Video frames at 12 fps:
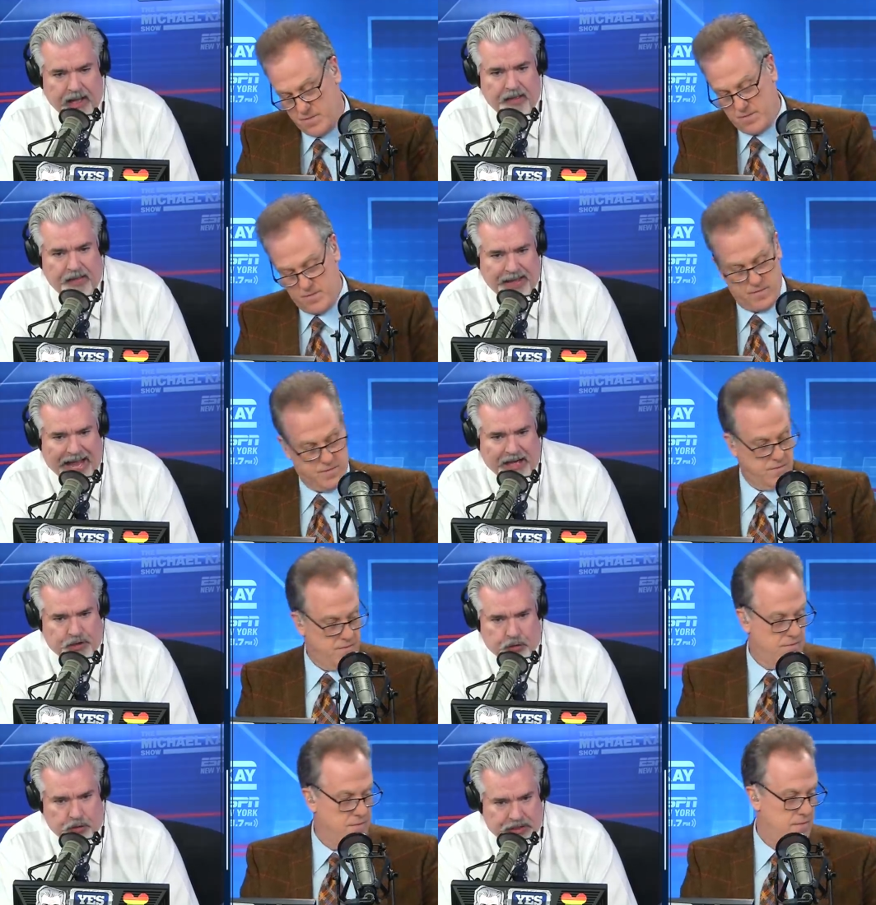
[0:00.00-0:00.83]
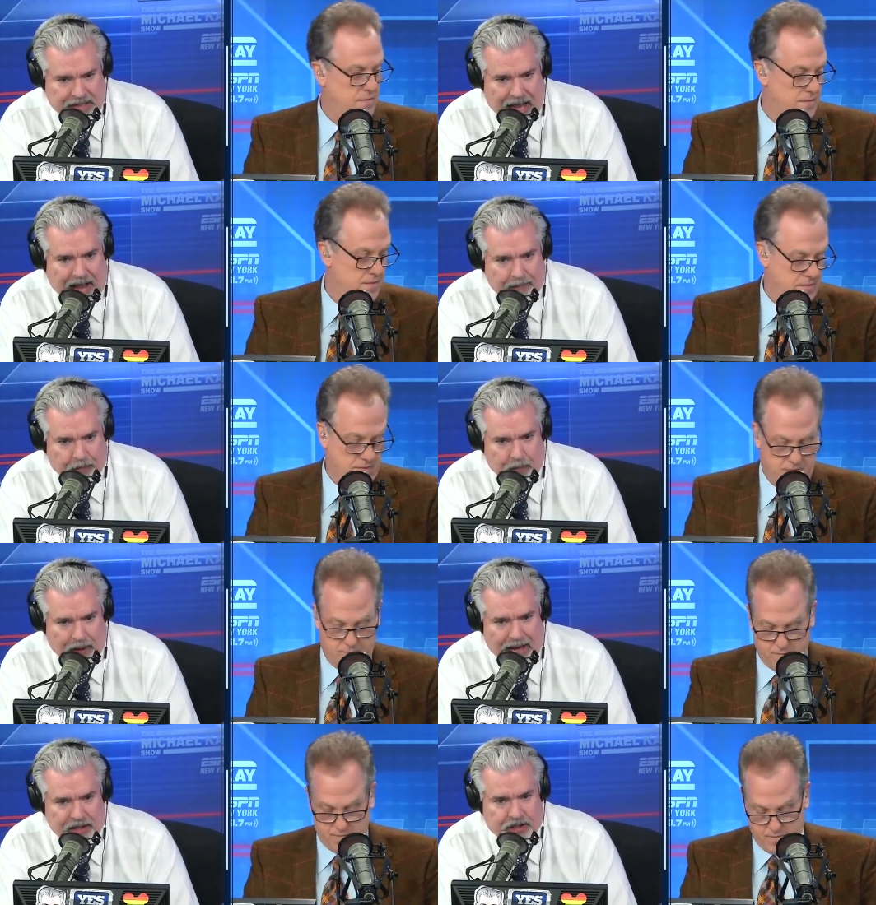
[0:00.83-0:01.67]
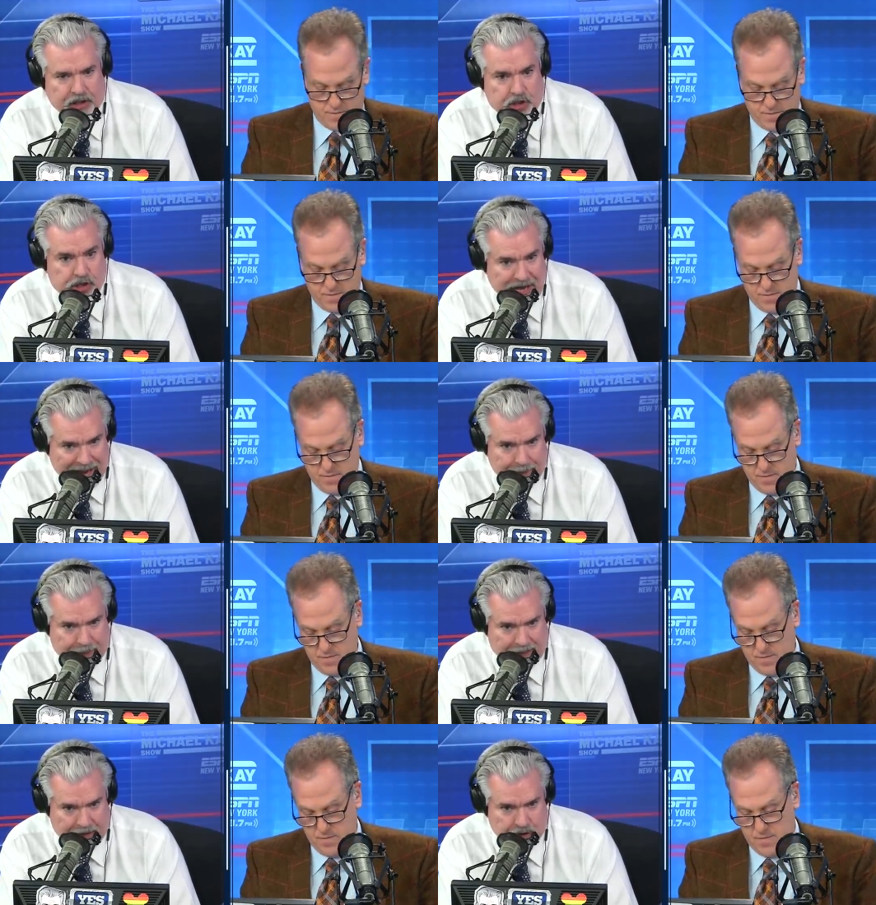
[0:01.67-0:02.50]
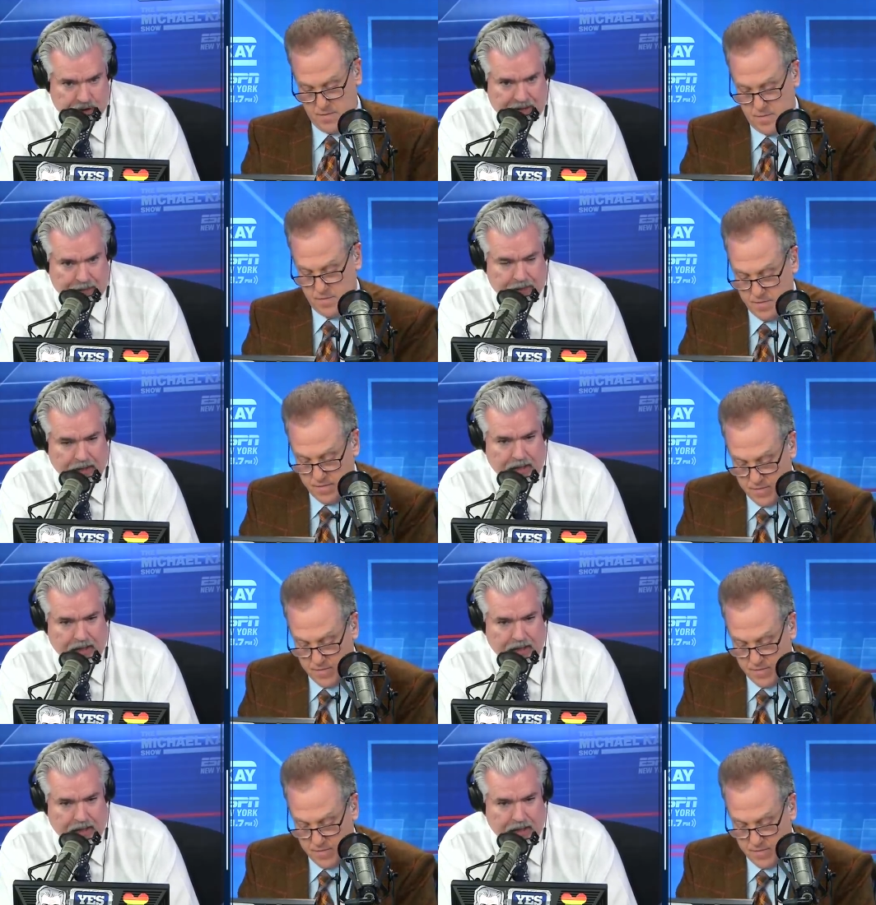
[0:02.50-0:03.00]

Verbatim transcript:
Speaker 1: that the Astros compromised a championship,